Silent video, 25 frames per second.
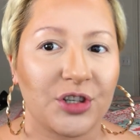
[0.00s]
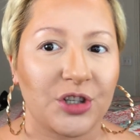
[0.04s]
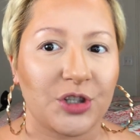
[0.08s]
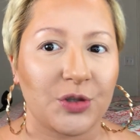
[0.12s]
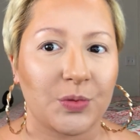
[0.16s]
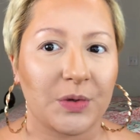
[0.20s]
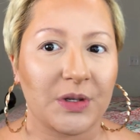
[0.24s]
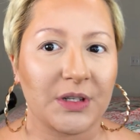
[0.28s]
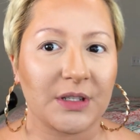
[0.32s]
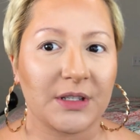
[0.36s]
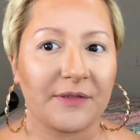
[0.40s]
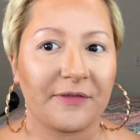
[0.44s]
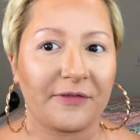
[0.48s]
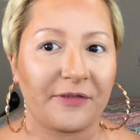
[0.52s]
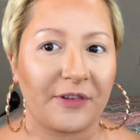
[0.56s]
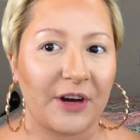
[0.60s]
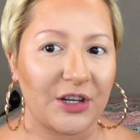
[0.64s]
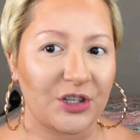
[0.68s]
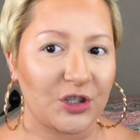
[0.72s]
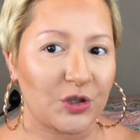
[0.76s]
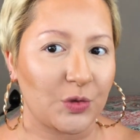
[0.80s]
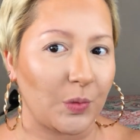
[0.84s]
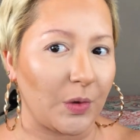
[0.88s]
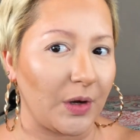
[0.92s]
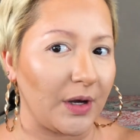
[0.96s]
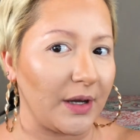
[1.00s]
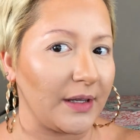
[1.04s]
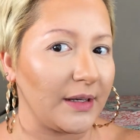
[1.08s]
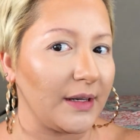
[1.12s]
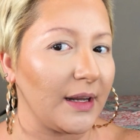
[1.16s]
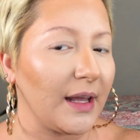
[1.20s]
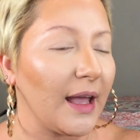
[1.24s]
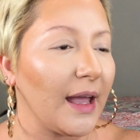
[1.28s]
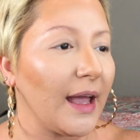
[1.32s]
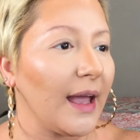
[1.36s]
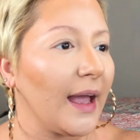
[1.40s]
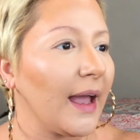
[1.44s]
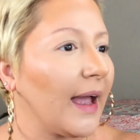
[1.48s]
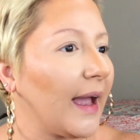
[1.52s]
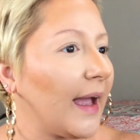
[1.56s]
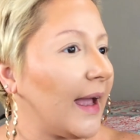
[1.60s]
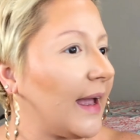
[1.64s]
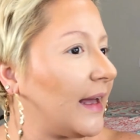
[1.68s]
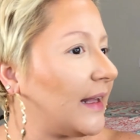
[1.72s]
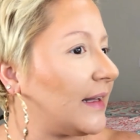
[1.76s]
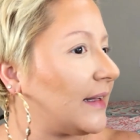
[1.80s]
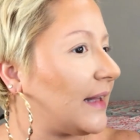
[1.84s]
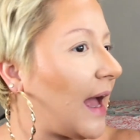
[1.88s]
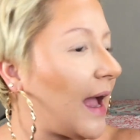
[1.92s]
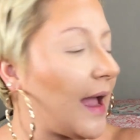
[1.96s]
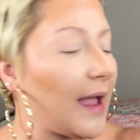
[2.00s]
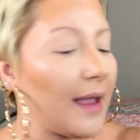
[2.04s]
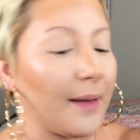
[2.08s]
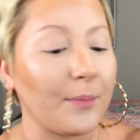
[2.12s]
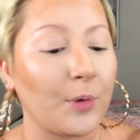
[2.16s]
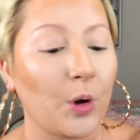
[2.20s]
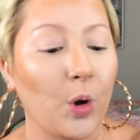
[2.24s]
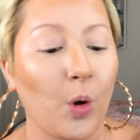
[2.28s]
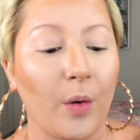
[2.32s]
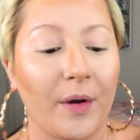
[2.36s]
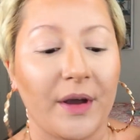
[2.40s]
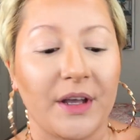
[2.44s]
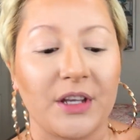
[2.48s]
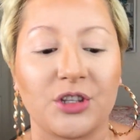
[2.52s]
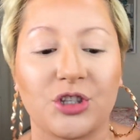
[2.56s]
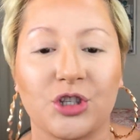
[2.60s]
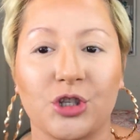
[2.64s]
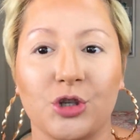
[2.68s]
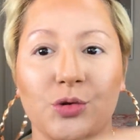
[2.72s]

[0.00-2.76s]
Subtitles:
This one is a fresh one, and I am going